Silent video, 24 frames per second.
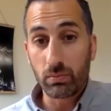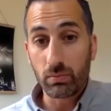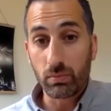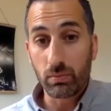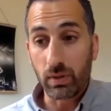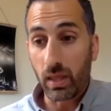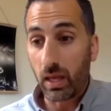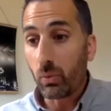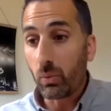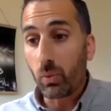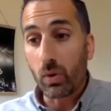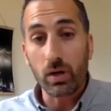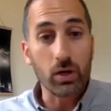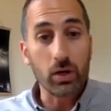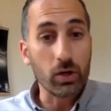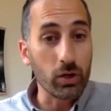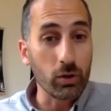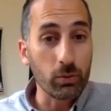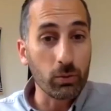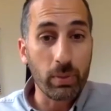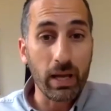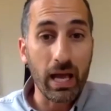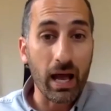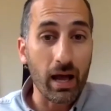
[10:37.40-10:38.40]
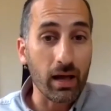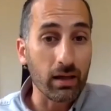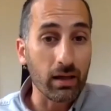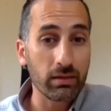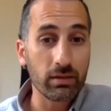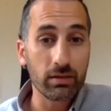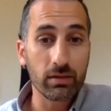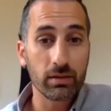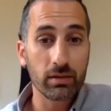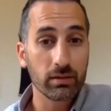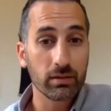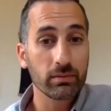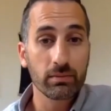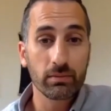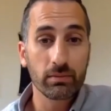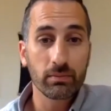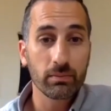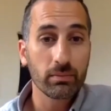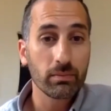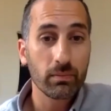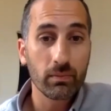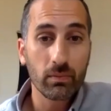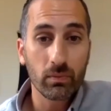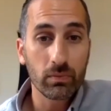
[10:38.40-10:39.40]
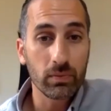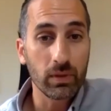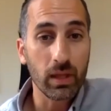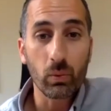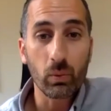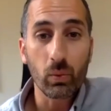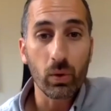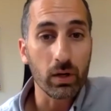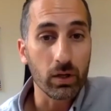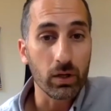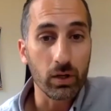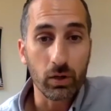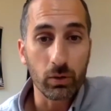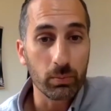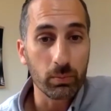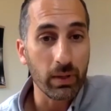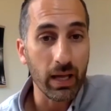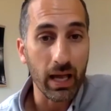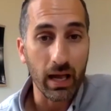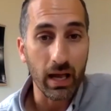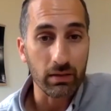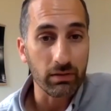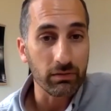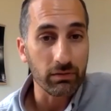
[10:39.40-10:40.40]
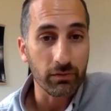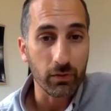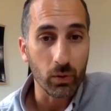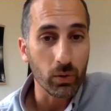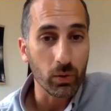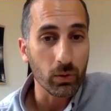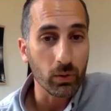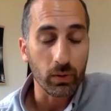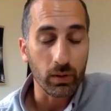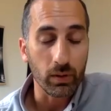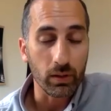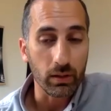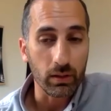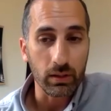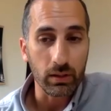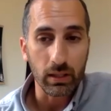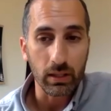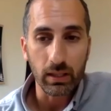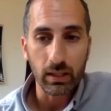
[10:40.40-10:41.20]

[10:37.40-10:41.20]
they want a new path. They want a new path forward.